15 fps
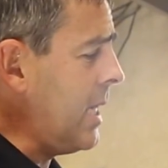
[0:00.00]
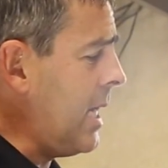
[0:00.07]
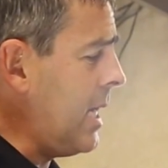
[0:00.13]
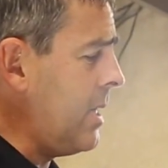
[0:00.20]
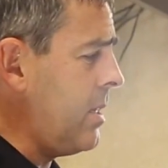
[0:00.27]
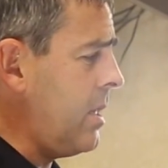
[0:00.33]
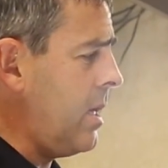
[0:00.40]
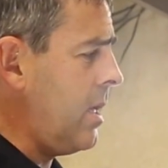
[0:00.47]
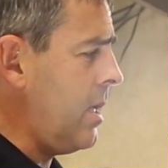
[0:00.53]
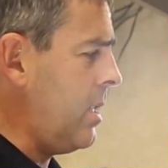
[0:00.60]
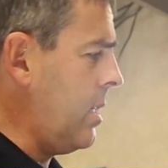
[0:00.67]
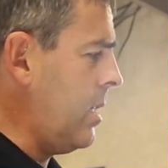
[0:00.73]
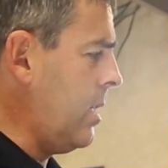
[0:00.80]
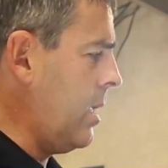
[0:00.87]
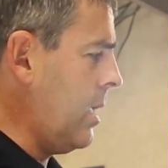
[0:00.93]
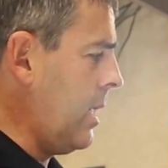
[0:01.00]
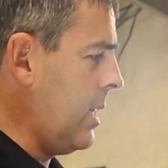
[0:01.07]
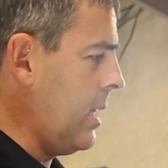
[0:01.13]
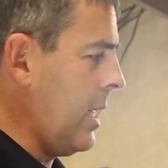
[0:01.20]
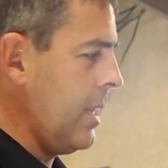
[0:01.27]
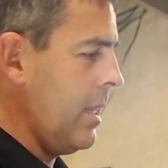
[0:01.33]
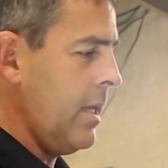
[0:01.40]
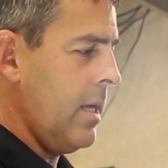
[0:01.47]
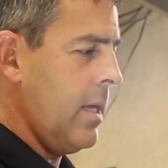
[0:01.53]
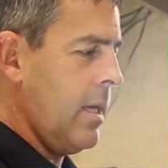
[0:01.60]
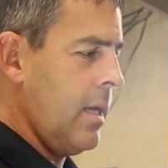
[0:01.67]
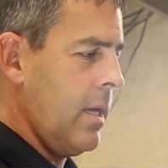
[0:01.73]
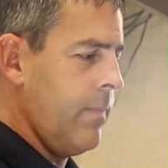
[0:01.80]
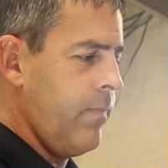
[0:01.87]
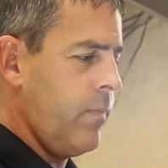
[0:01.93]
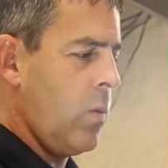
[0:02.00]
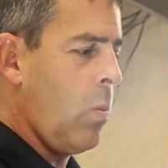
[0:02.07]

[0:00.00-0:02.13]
on the